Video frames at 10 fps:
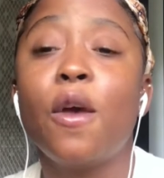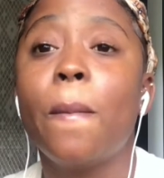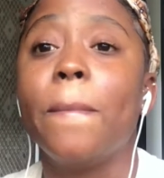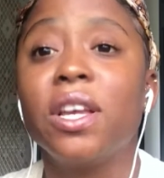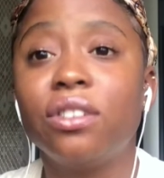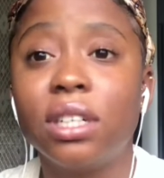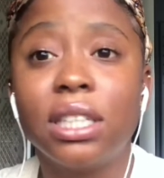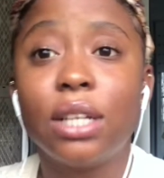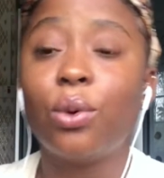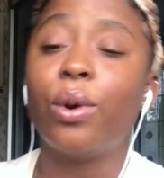make sure you say
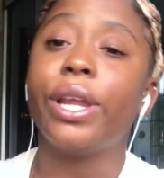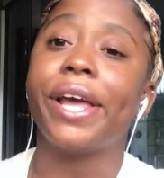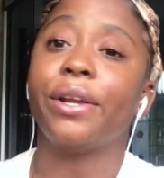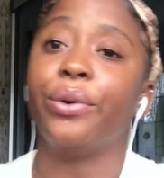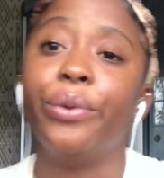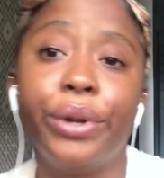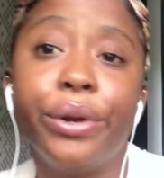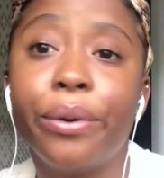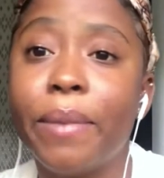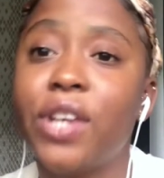Tony and good
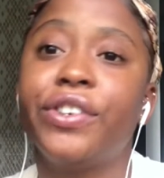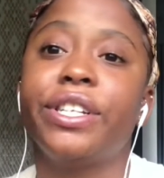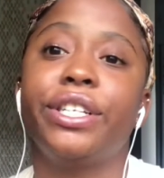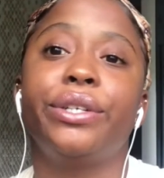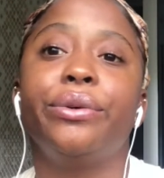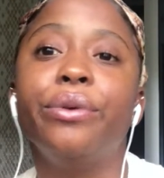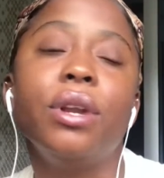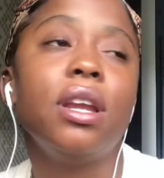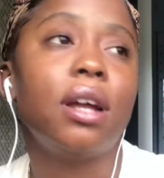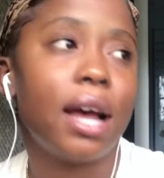make sure you say she good
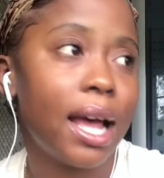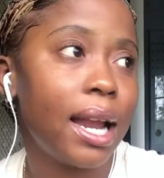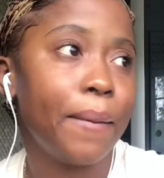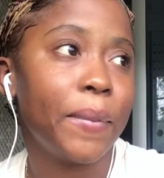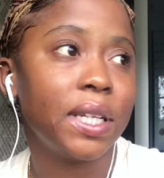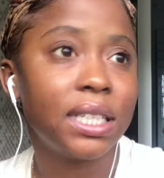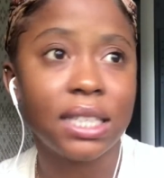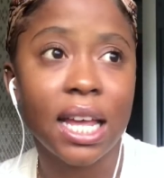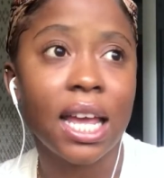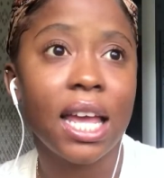and they must
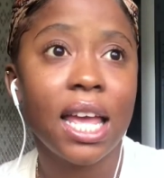say